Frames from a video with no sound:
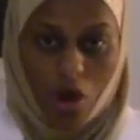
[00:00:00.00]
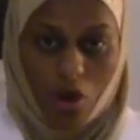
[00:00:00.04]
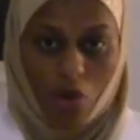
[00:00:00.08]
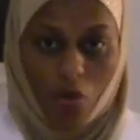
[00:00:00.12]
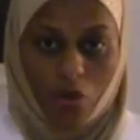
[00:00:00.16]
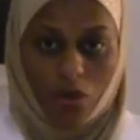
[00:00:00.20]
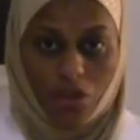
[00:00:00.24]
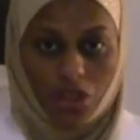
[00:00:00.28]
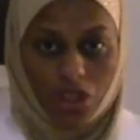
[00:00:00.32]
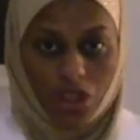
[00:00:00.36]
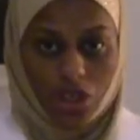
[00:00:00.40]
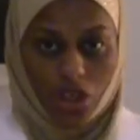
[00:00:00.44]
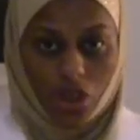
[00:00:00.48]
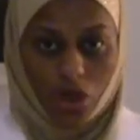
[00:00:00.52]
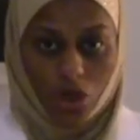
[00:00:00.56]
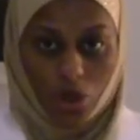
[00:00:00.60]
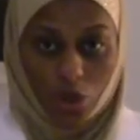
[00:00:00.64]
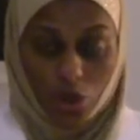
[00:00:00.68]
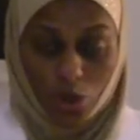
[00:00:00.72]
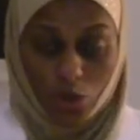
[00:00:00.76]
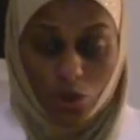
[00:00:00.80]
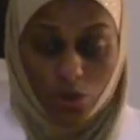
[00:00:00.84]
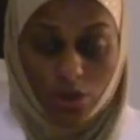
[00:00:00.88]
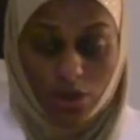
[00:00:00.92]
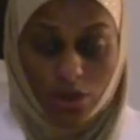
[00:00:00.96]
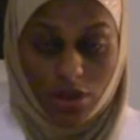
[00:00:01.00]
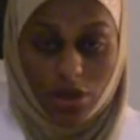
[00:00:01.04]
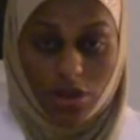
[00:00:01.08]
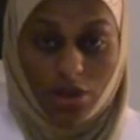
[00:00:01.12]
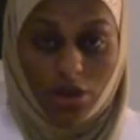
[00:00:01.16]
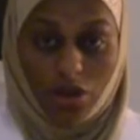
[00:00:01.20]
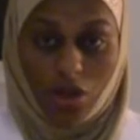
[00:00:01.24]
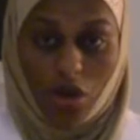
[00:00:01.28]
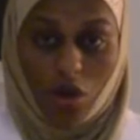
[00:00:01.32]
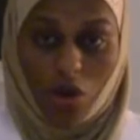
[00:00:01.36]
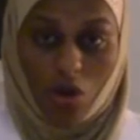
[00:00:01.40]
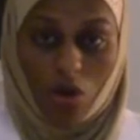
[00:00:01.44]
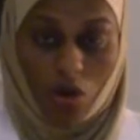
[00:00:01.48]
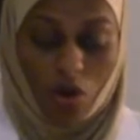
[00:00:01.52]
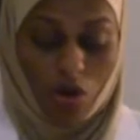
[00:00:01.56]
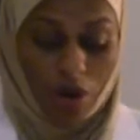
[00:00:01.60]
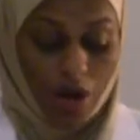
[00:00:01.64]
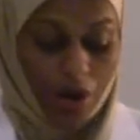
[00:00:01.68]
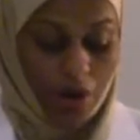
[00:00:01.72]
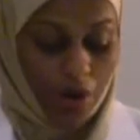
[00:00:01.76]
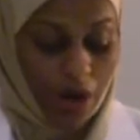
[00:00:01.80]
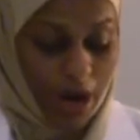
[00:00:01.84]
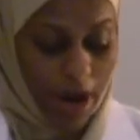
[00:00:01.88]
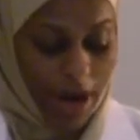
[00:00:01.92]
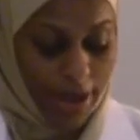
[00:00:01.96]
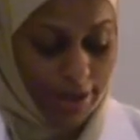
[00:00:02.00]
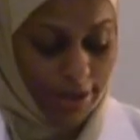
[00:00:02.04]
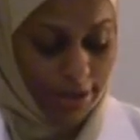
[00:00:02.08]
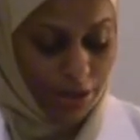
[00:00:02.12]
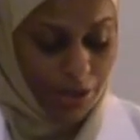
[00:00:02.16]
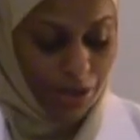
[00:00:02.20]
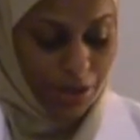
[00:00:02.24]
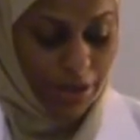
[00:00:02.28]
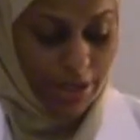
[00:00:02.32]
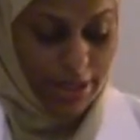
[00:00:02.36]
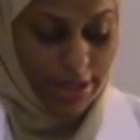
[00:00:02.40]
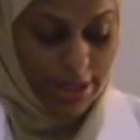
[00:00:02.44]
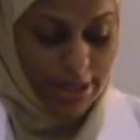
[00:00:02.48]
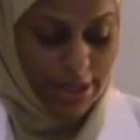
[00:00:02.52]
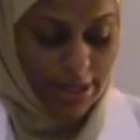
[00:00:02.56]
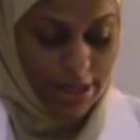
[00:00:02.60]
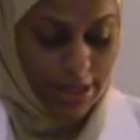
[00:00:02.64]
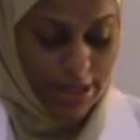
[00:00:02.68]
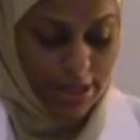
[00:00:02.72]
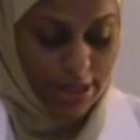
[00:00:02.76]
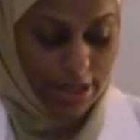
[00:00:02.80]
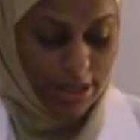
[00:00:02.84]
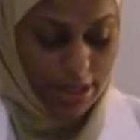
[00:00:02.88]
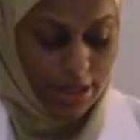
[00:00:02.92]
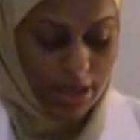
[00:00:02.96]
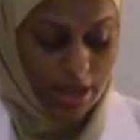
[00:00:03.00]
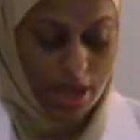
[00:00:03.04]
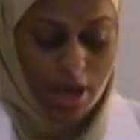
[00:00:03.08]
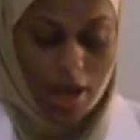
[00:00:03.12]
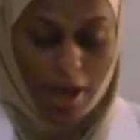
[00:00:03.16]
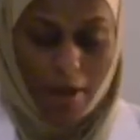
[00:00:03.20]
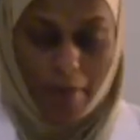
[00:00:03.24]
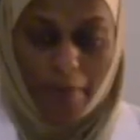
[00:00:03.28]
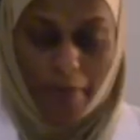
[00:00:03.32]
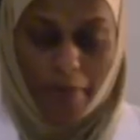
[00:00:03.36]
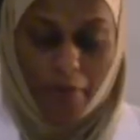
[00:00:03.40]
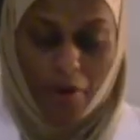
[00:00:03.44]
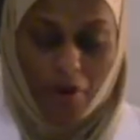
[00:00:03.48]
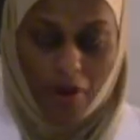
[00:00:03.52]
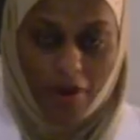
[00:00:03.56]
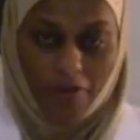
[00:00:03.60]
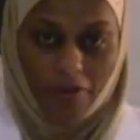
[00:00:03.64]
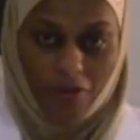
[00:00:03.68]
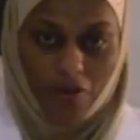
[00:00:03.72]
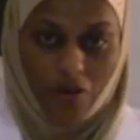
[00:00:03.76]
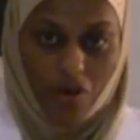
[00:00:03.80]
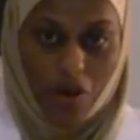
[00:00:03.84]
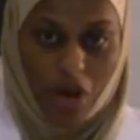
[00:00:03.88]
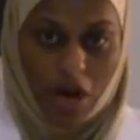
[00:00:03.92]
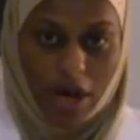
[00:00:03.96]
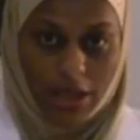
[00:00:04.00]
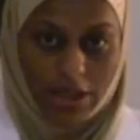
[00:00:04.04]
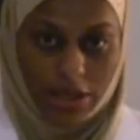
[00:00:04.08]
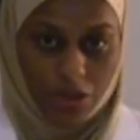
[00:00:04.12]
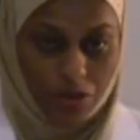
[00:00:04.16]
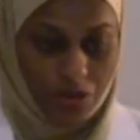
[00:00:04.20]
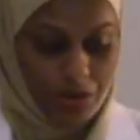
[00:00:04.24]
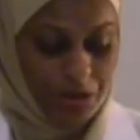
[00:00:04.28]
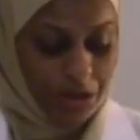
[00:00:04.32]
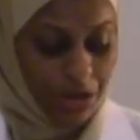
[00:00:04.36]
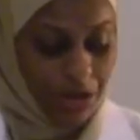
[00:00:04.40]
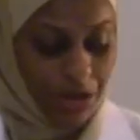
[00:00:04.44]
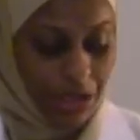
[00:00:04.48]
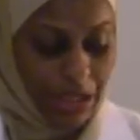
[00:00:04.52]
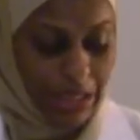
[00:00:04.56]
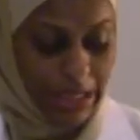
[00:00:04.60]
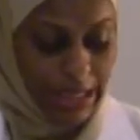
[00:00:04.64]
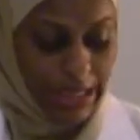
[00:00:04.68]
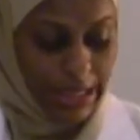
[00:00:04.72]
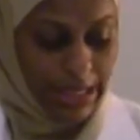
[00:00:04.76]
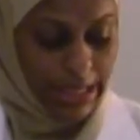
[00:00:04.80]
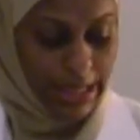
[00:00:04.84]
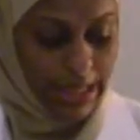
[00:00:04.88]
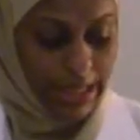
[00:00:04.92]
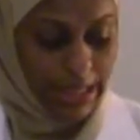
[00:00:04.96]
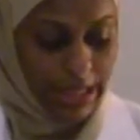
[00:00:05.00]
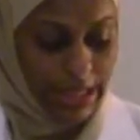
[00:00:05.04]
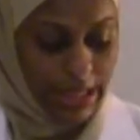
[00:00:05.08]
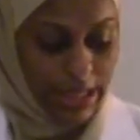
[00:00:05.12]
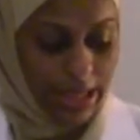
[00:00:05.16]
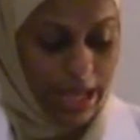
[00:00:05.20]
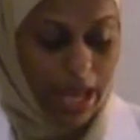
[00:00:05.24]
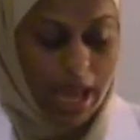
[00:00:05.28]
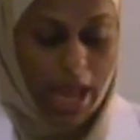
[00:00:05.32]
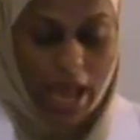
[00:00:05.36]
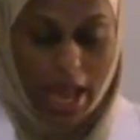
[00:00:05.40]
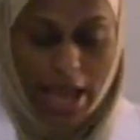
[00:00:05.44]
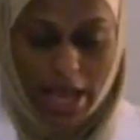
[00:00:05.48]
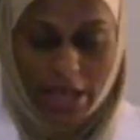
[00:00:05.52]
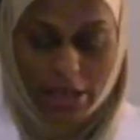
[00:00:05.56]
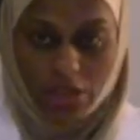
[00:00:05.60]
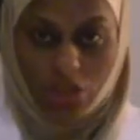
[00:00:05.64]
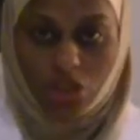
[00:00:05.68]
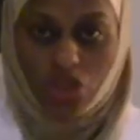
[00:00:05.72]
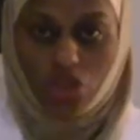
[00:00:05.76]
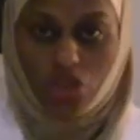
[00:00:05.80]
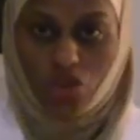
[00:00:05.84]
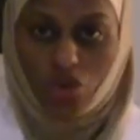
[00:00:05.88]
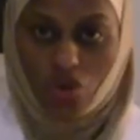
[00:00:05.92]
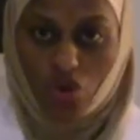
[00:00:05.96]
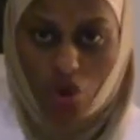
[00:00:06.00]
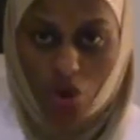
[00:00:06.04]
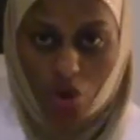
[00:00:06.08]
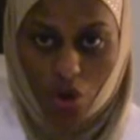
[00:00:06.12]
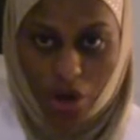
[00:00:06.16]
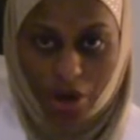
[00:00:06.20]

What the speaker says: which include the coronary artery diseases, peripheral artery diseases, and stroke.